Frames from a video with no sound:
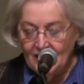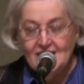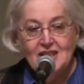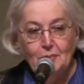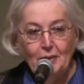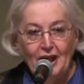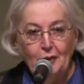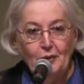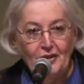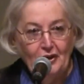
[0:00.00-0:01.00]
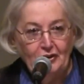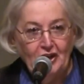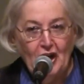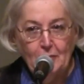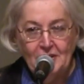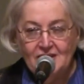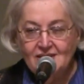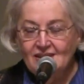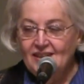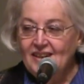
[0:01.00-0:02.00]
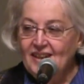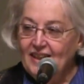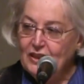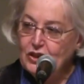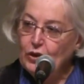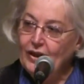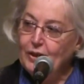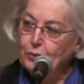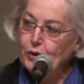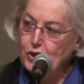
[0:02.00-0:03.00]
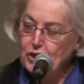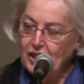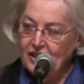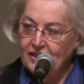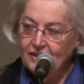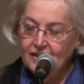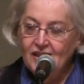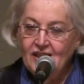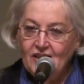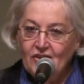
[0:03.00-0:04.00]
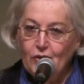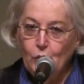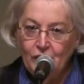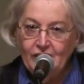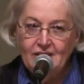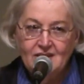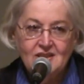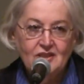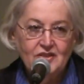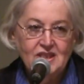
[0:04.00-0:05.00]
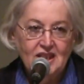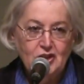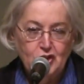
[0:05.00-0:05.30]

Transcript: sit by without comment, and so I appreciated the willingness of St.